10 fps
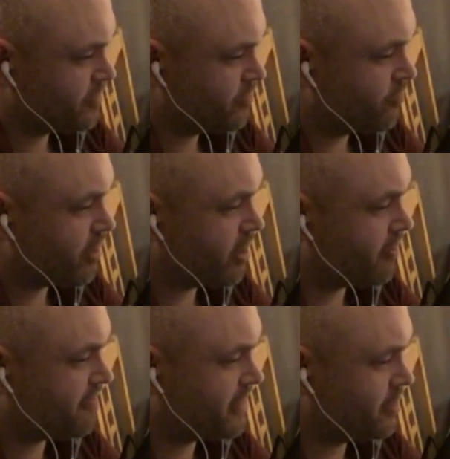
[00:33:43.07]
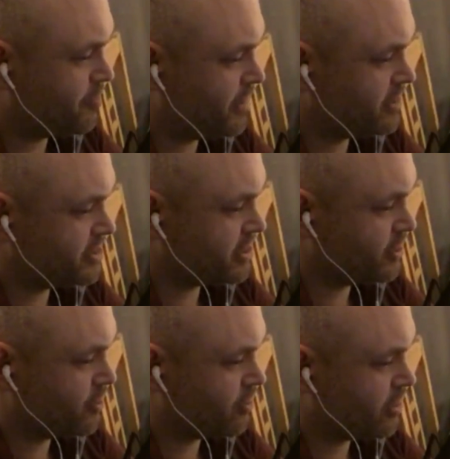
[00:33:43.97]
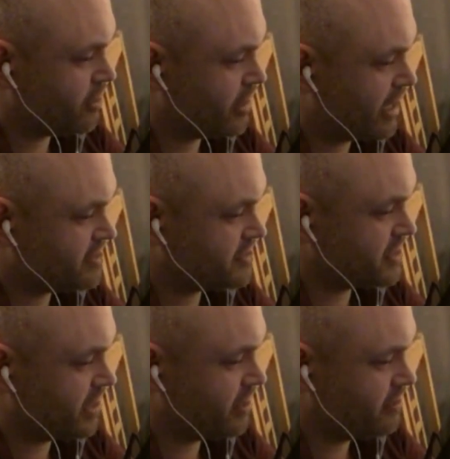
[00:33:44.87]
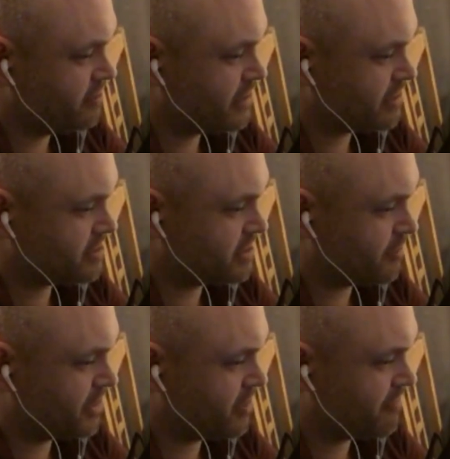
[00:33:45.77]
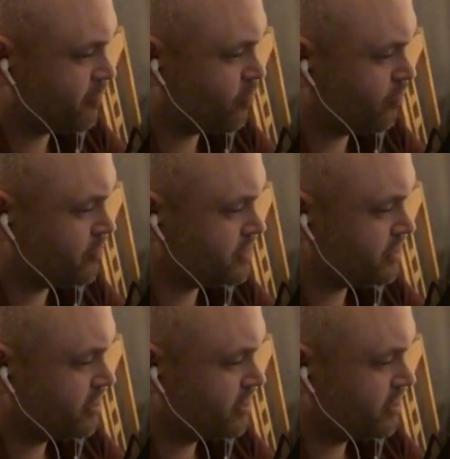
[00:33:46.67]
Right, I found a picture. You got SD, that's stubby deformed,